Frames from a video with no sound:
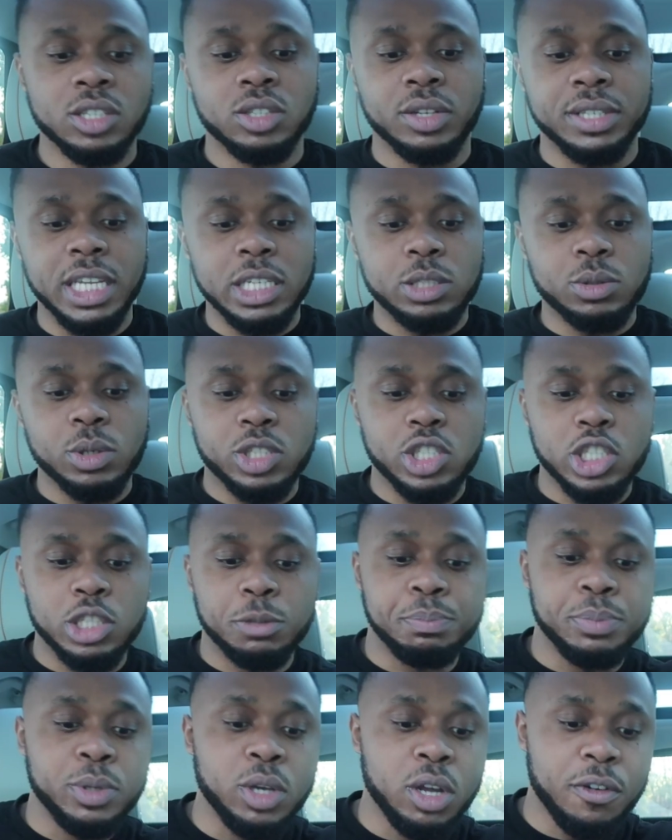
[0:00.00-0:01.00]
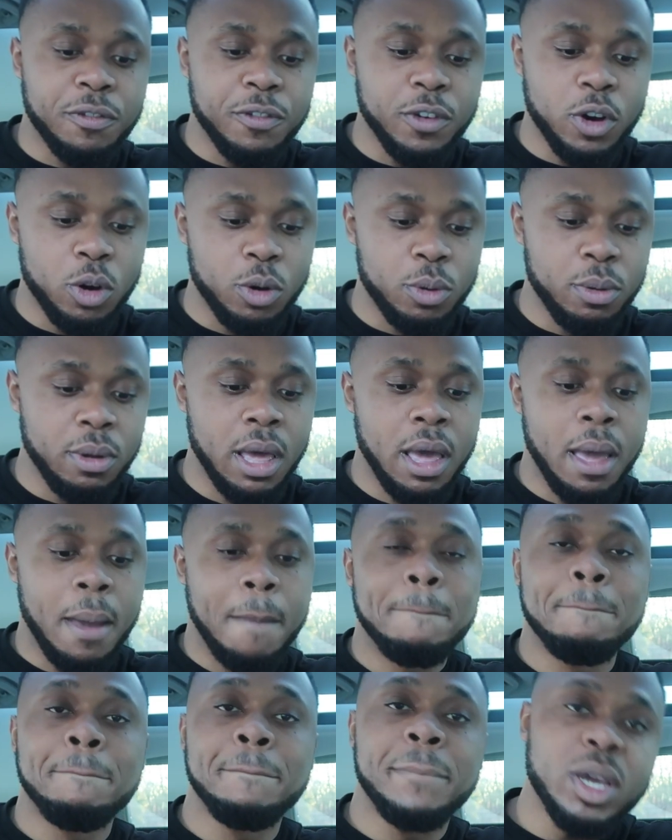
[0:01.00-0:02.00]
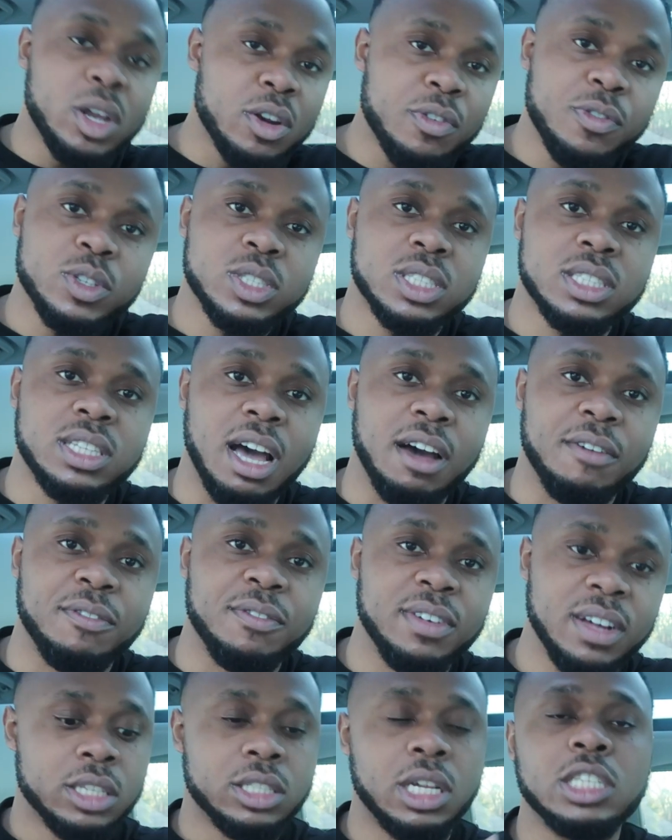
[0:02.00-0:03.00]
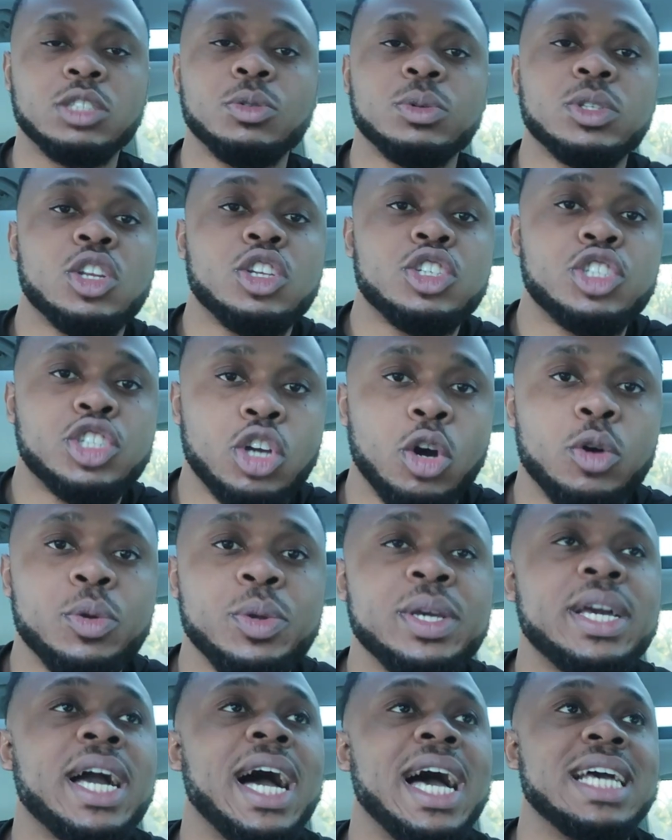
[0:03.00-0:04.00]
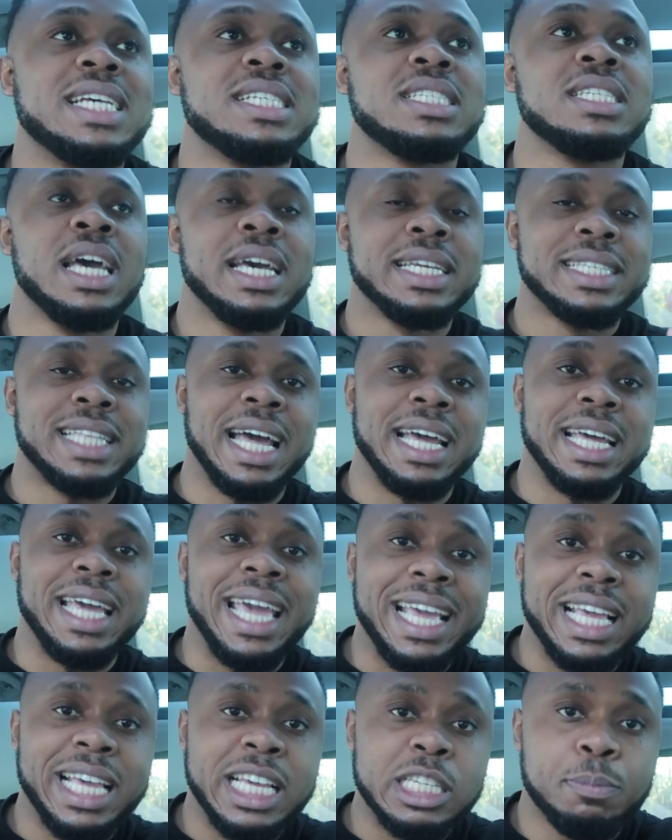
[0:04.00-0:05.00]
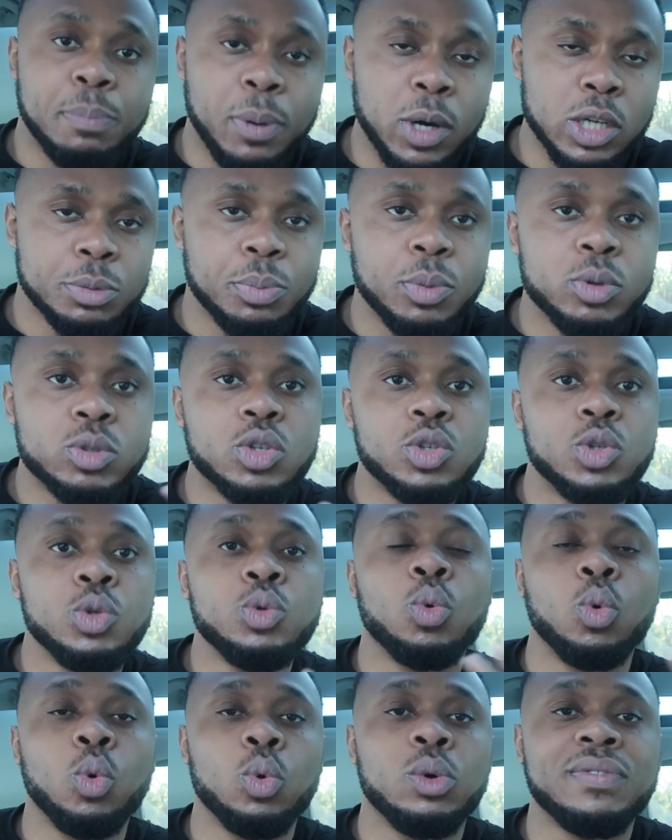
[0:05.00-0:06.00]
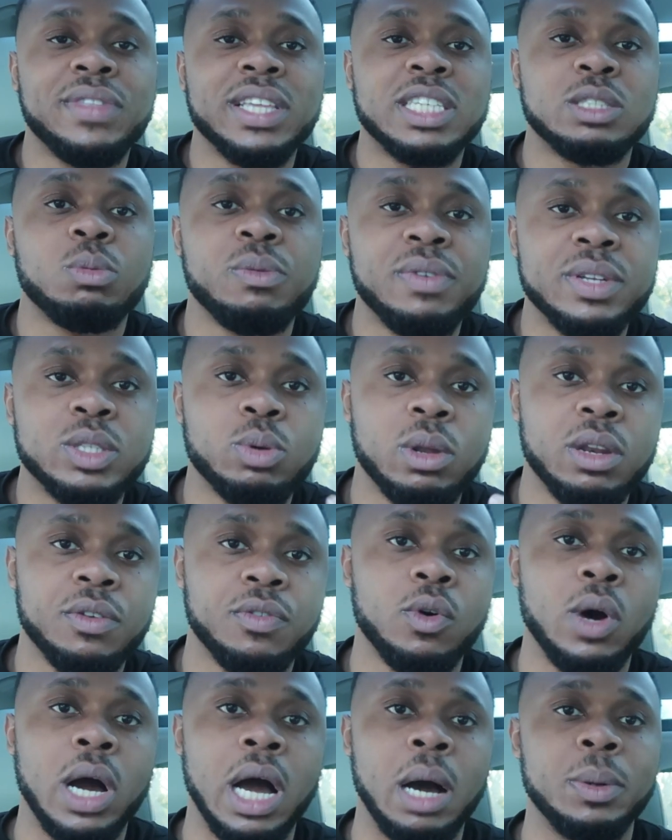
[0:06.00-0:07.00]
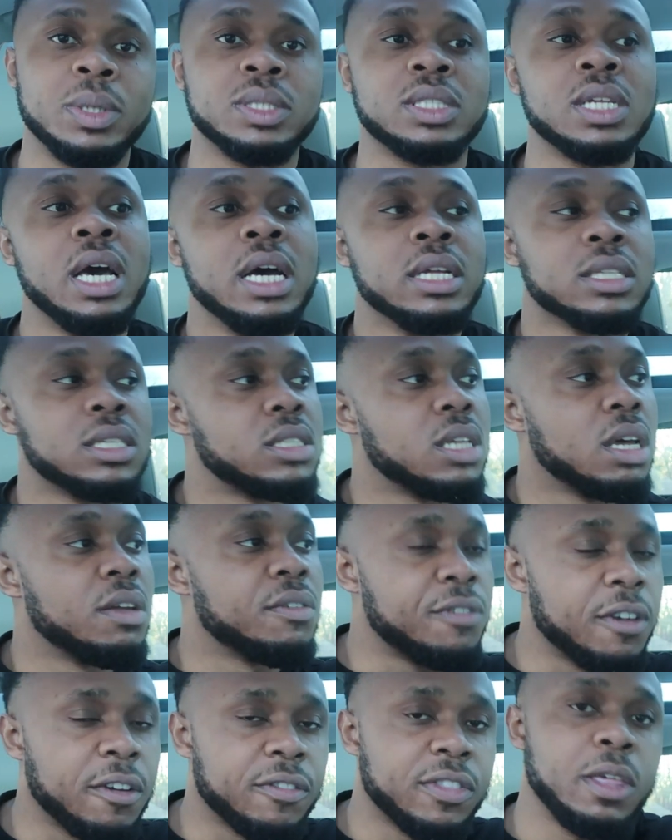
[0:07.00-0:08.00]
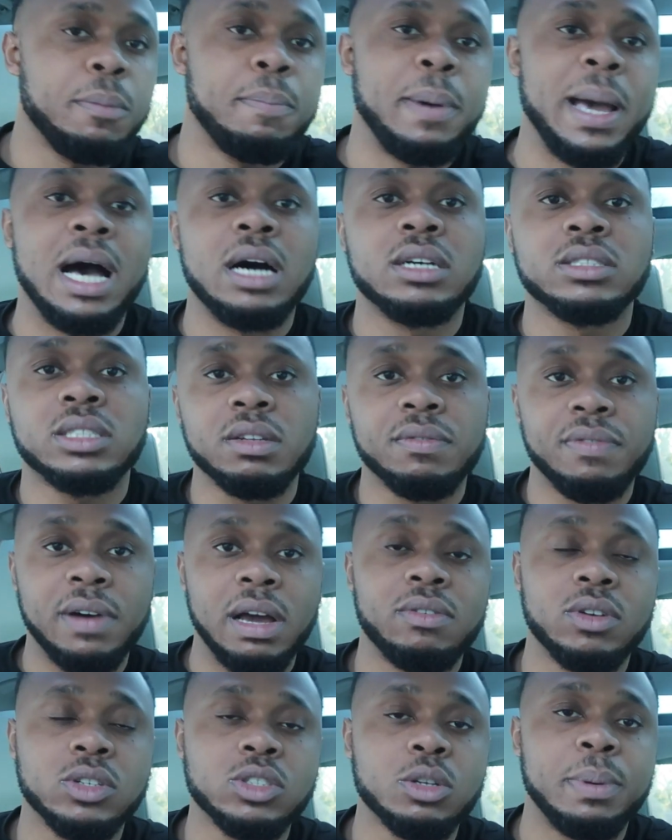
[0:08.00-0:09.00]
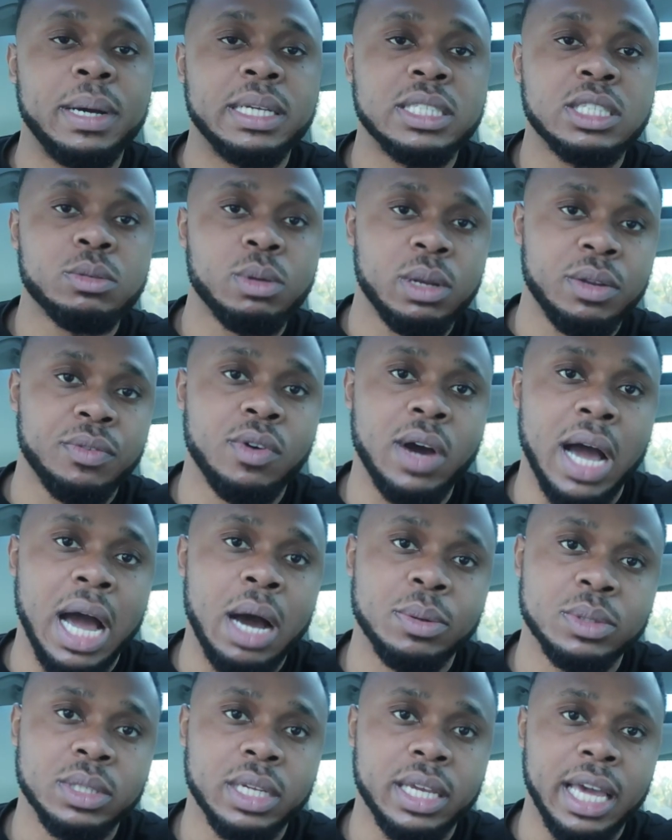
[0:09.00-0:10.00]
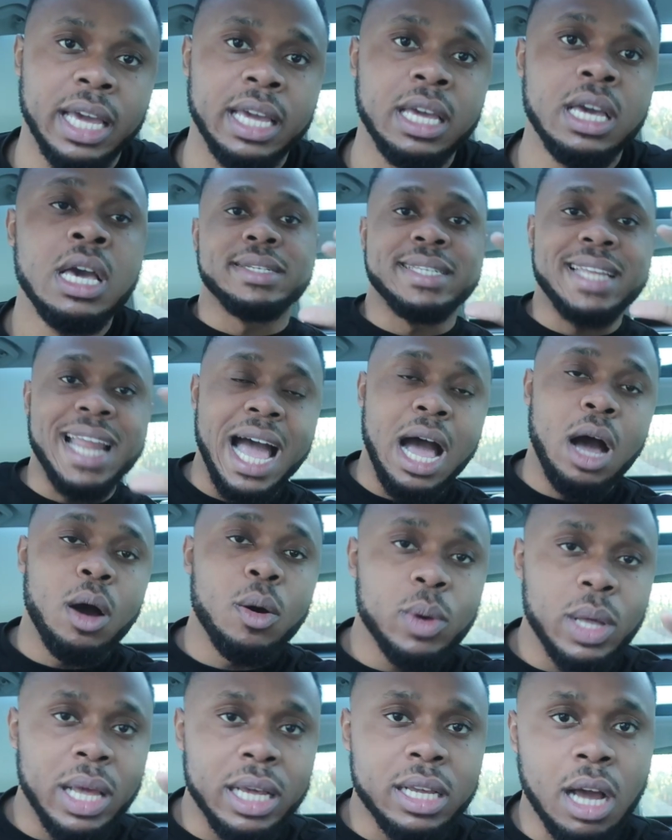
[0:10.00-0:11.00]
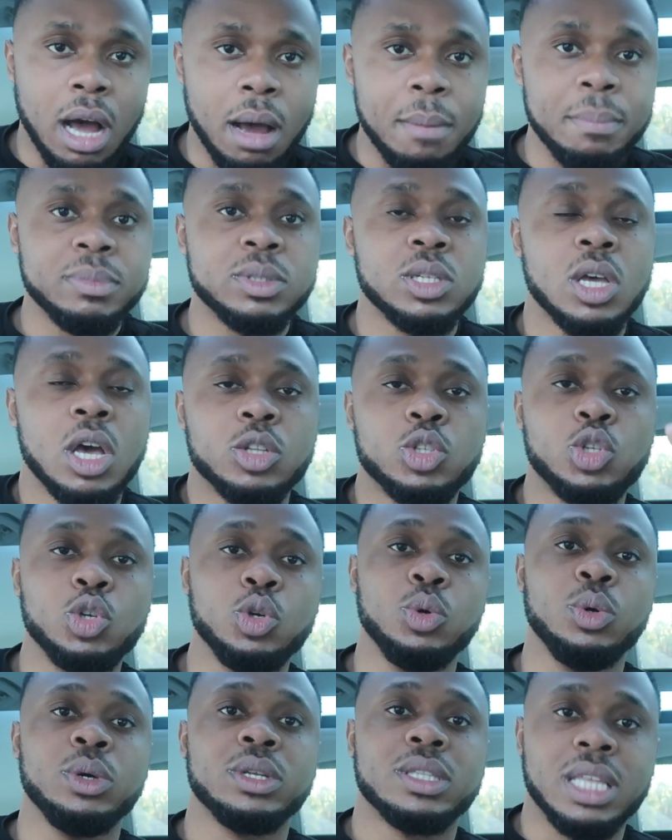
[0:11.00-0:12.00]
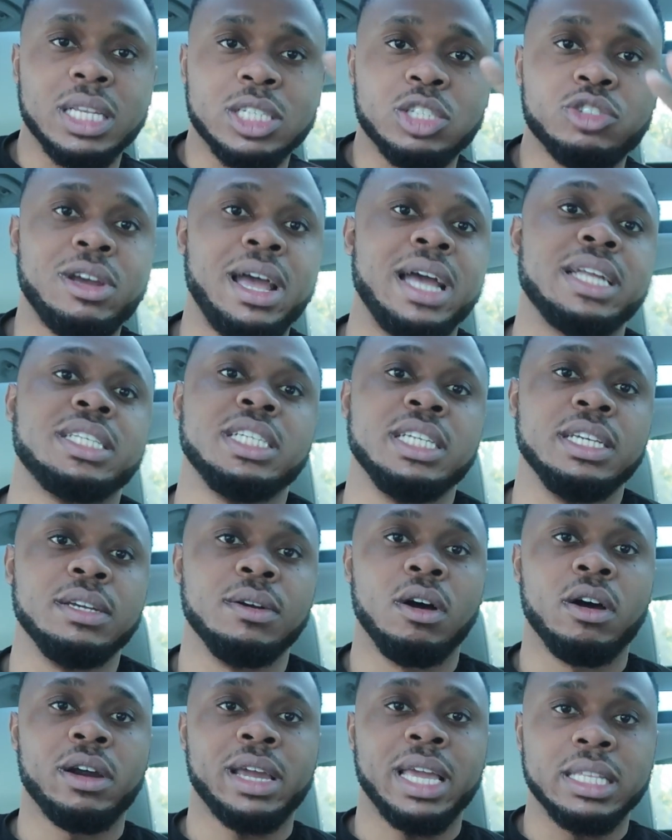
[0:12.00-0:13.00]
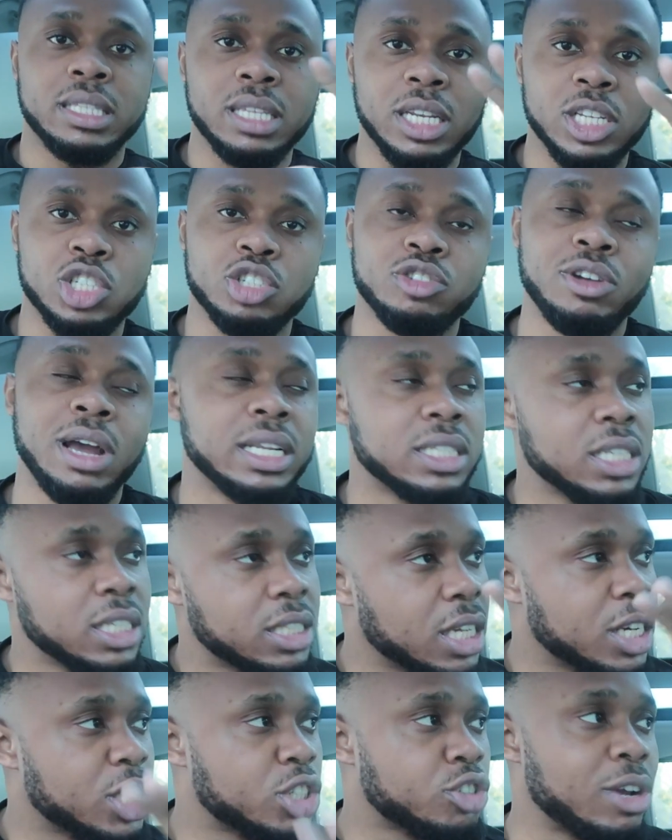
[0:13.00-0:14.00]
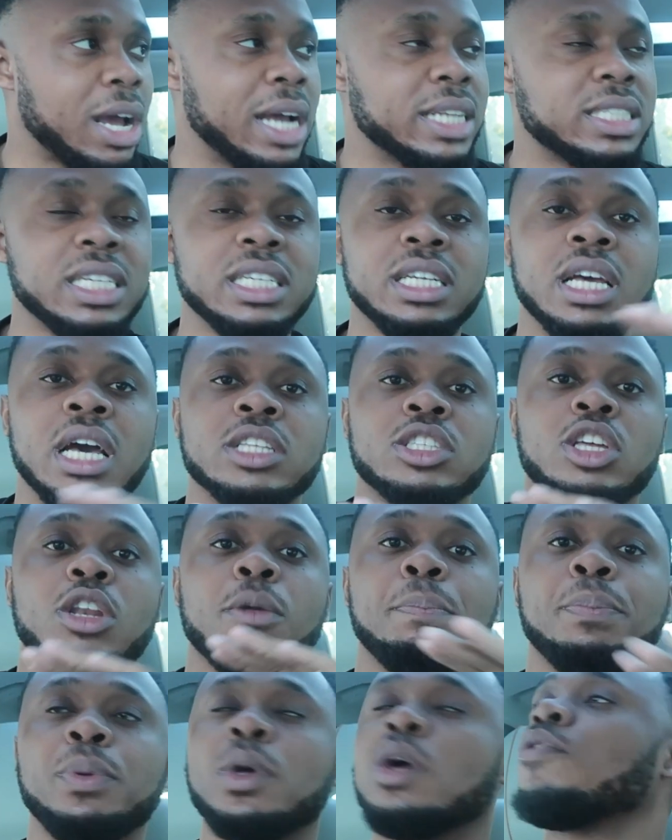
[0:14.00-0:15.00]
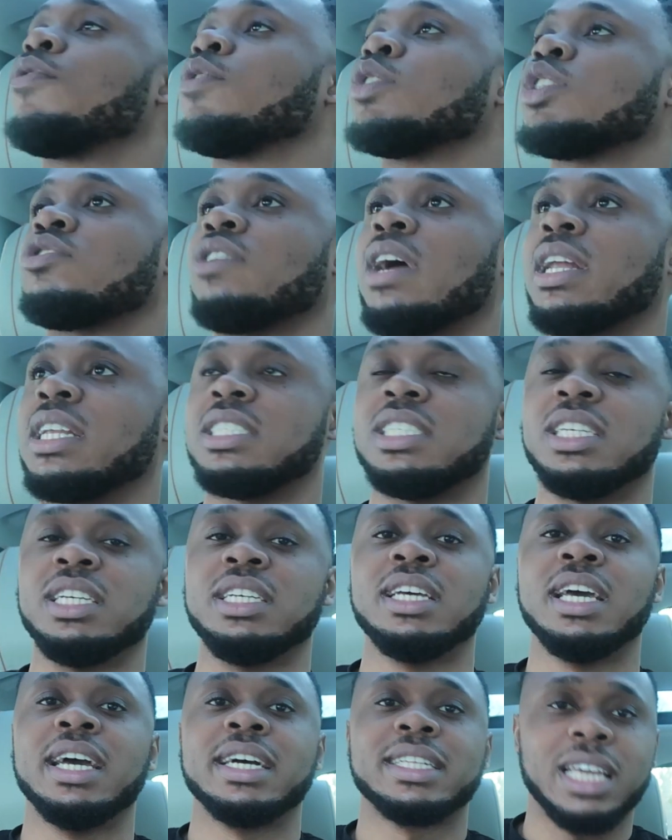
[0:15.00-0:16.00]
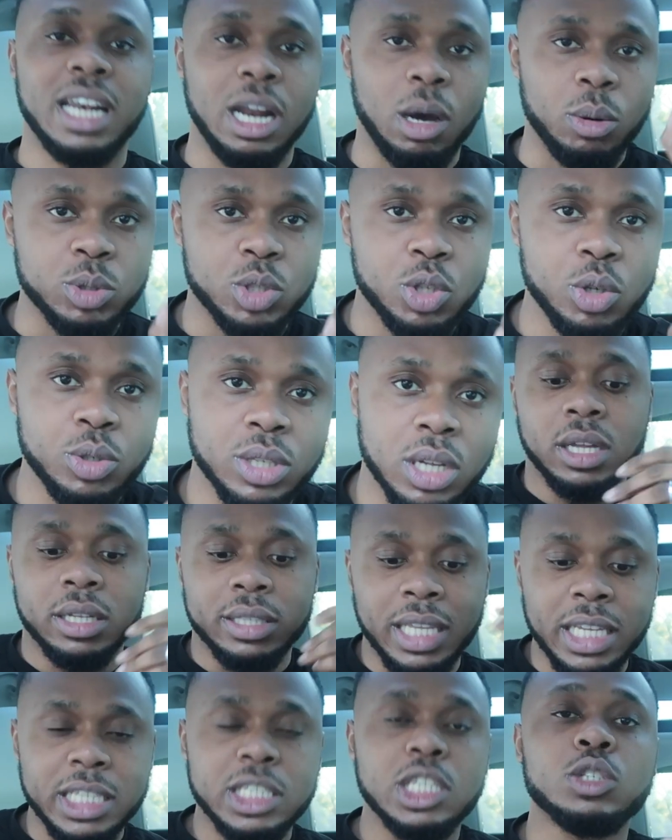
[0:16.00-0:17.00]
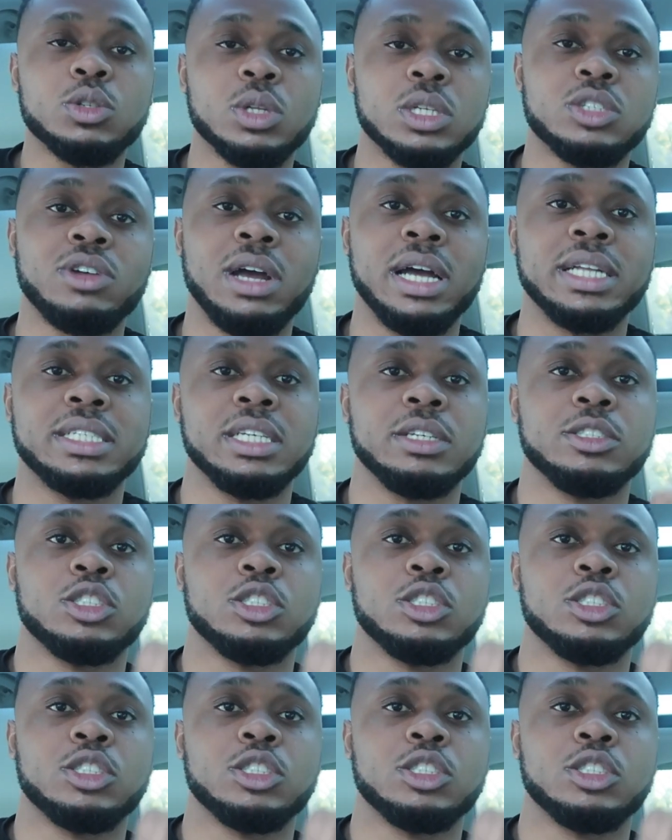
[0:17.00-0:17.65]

So this was just beautiful stuff. So I just wanted to show you guys that it is possible to do all of this within 24 hours, to turn £50 to £500 in 24 hours, okay? Now it comes to the strategy, okay? To the beautiful strategy that I was using. This is the strategy.